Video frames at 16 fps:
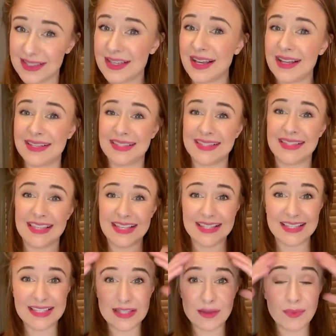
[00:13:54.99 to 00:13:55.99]
because
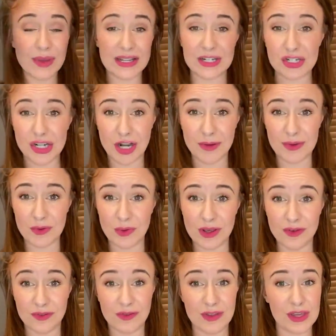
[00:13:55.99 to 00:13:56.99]
this is the biggest shopping week
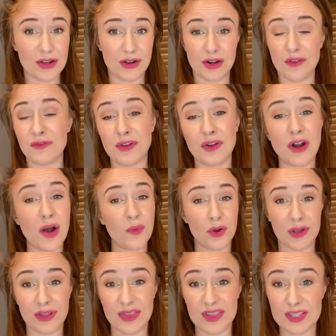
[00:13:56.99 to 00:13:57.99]
of the year, and if you're not
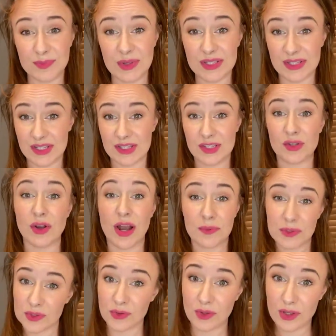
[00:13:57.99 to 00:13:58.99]
working this business, you're
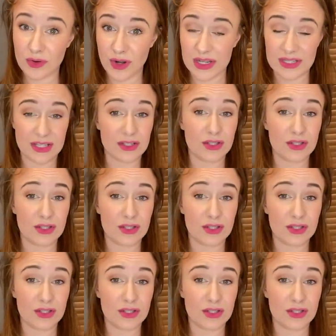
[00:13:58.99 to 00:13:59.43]
absolutely crazy.